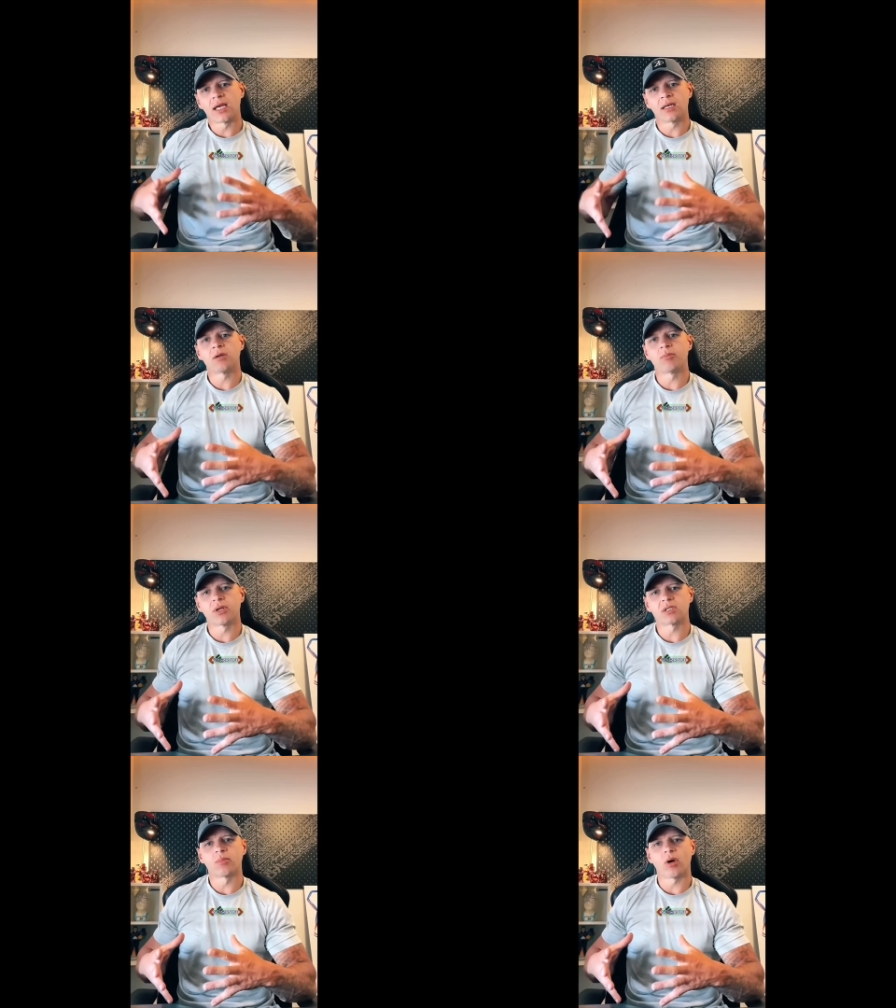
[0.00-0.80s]
in the
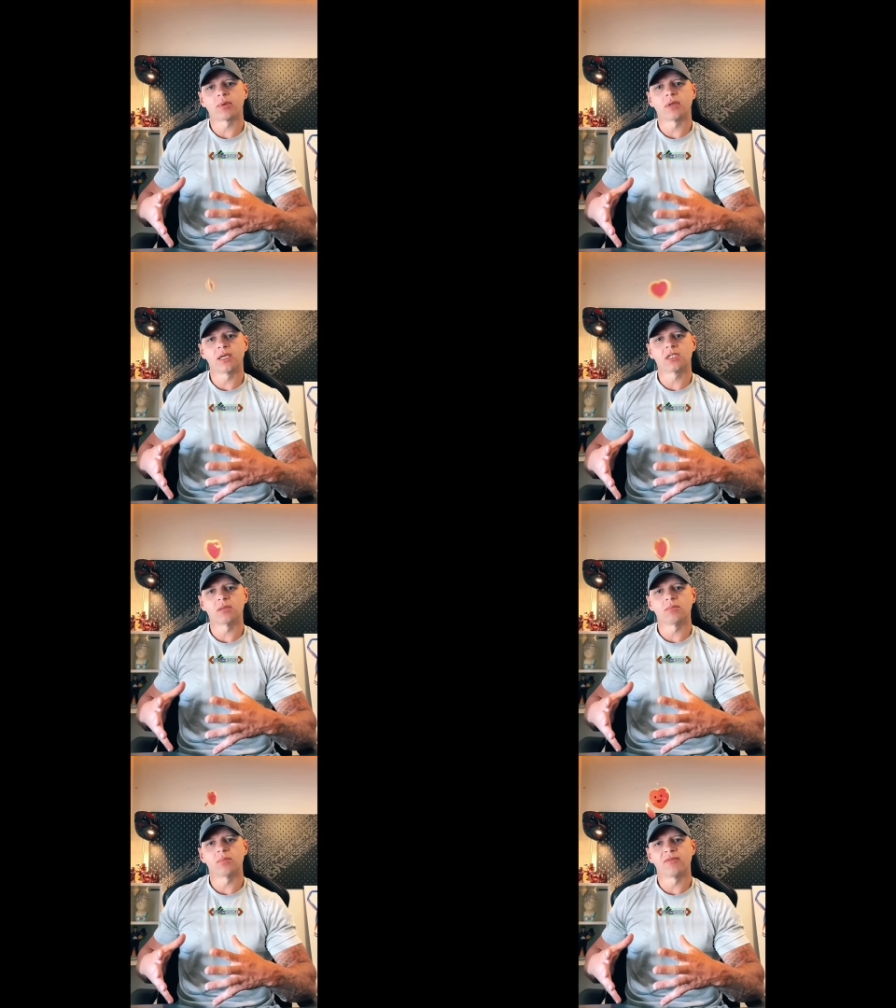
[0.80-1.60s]
prison
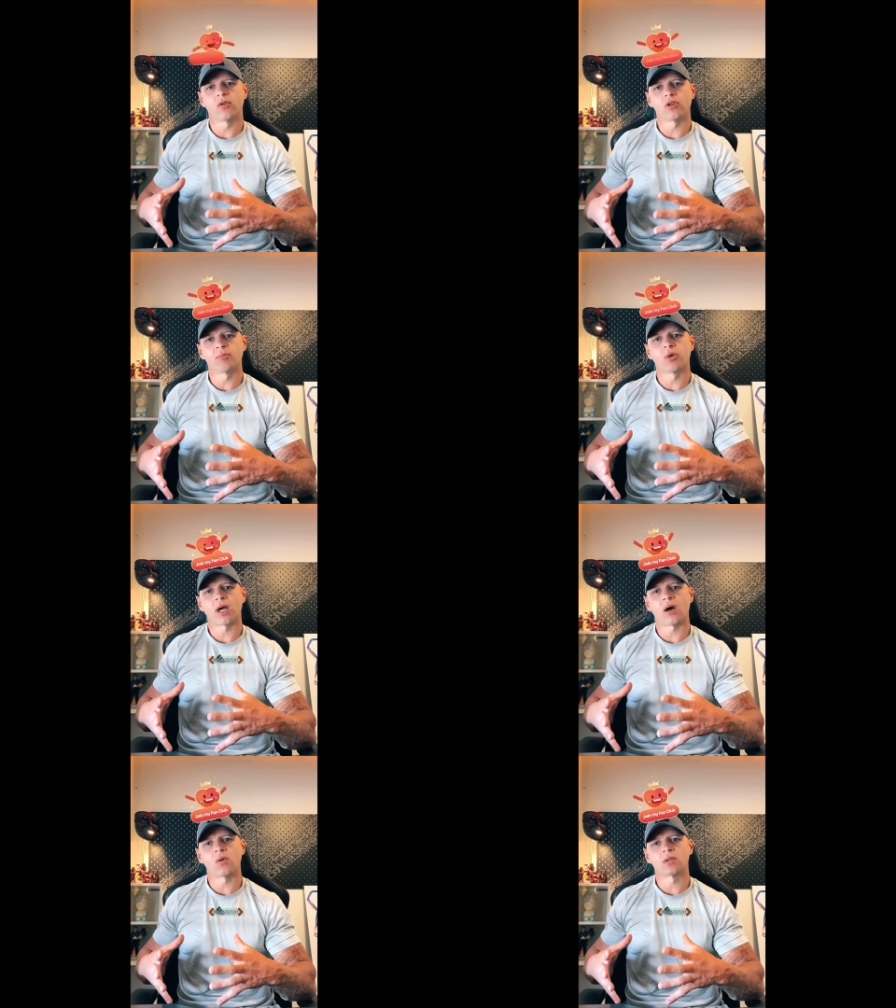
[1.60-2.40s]
population before they put
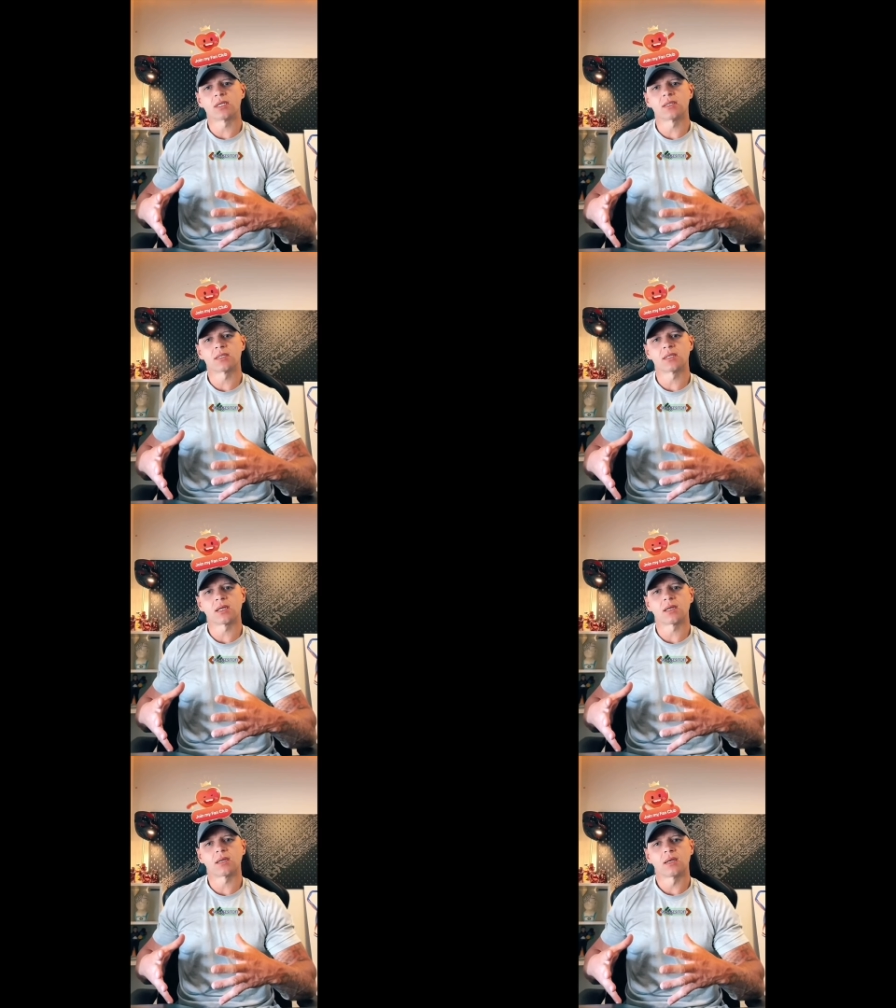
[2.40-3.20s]
it out into
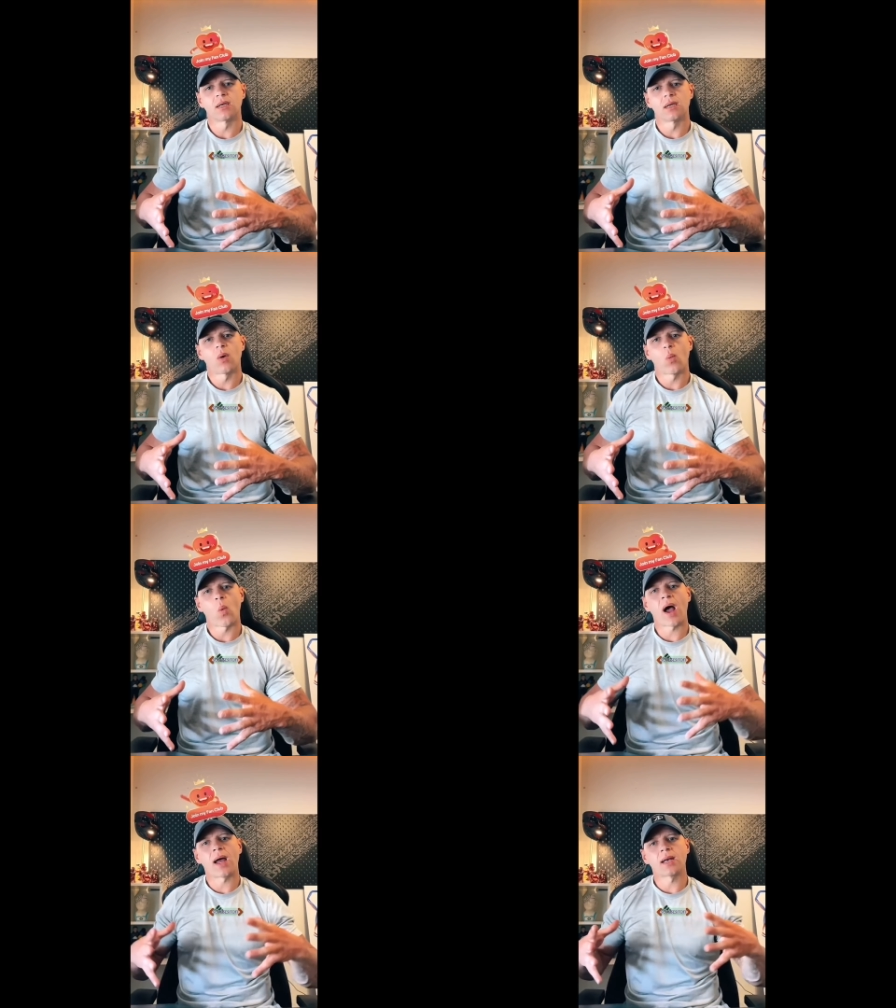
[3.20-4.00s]
the
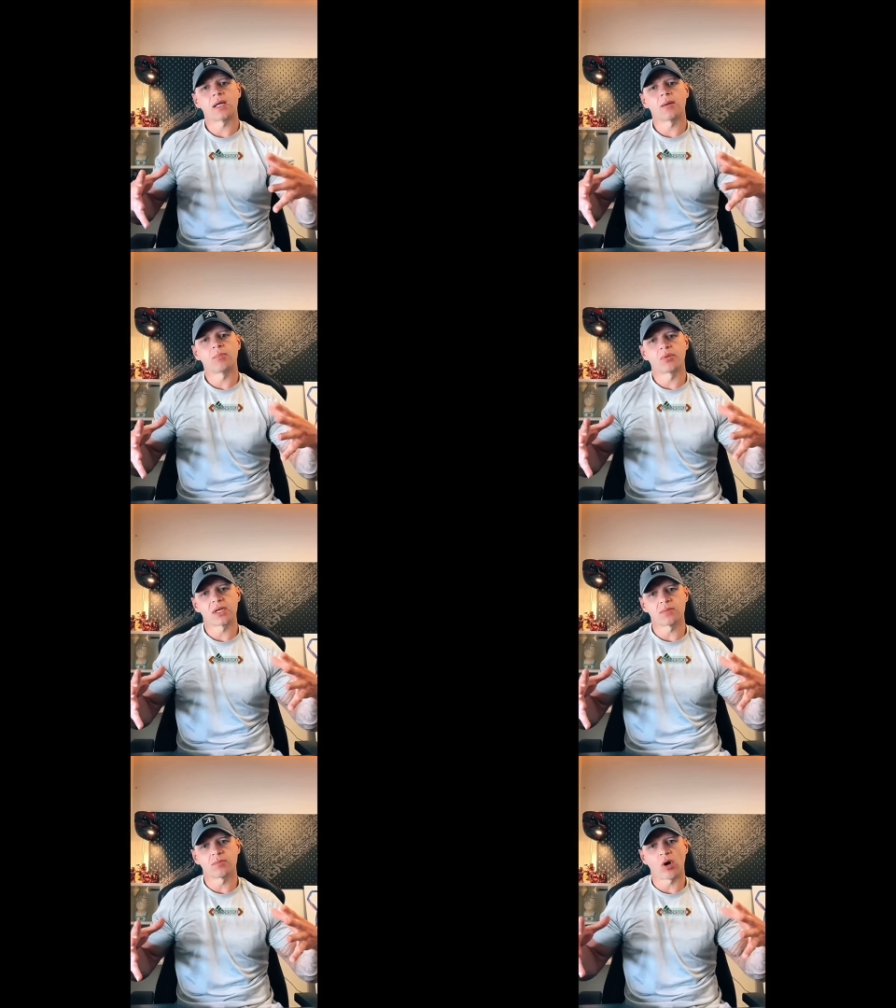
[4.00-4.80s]
wider
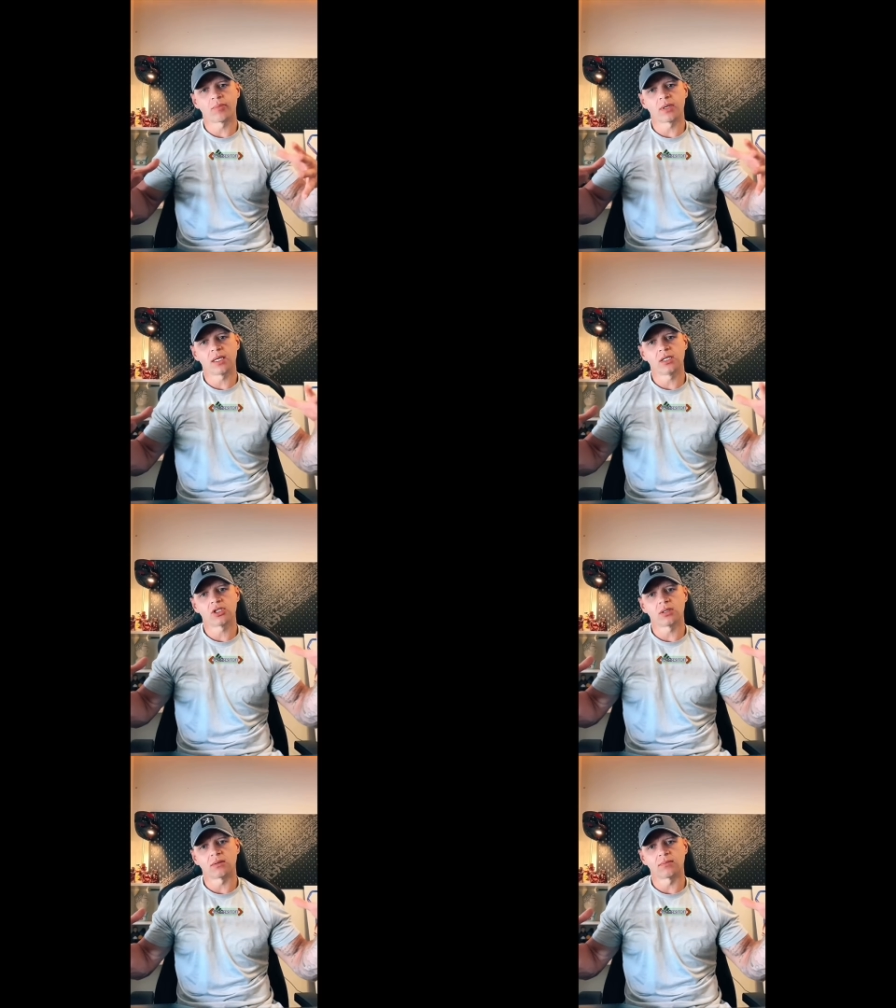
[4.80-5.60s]
prison
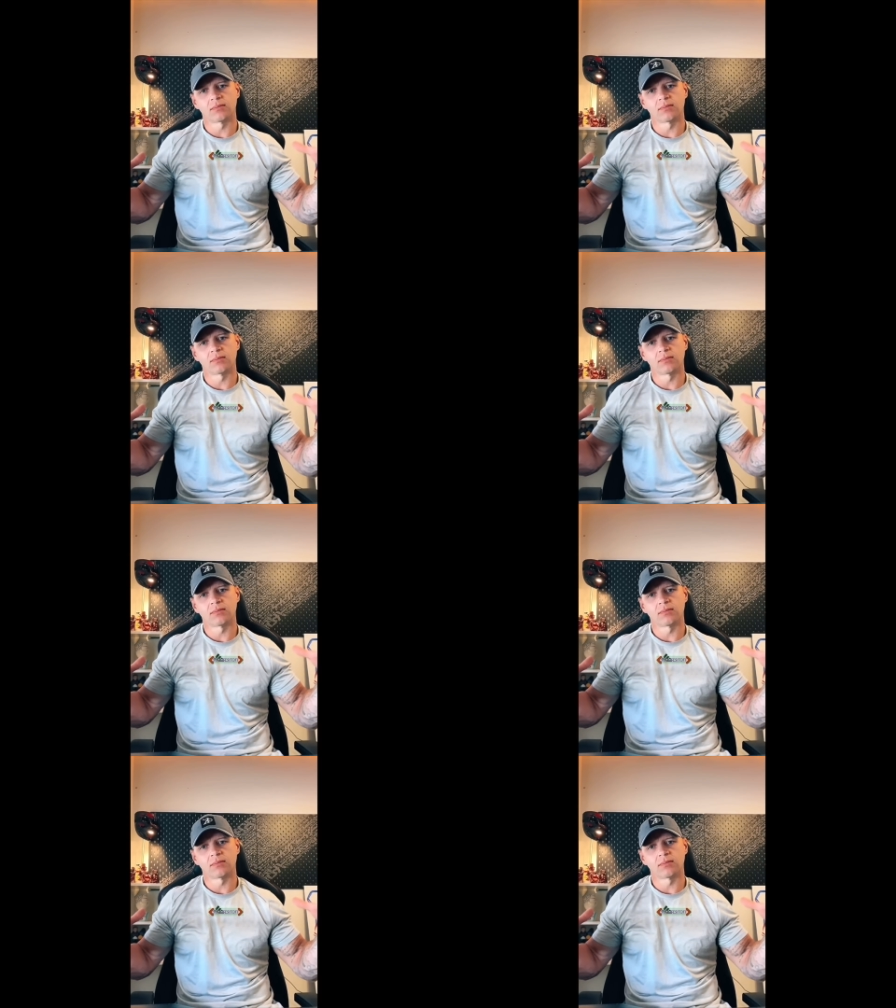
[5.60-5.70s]
population.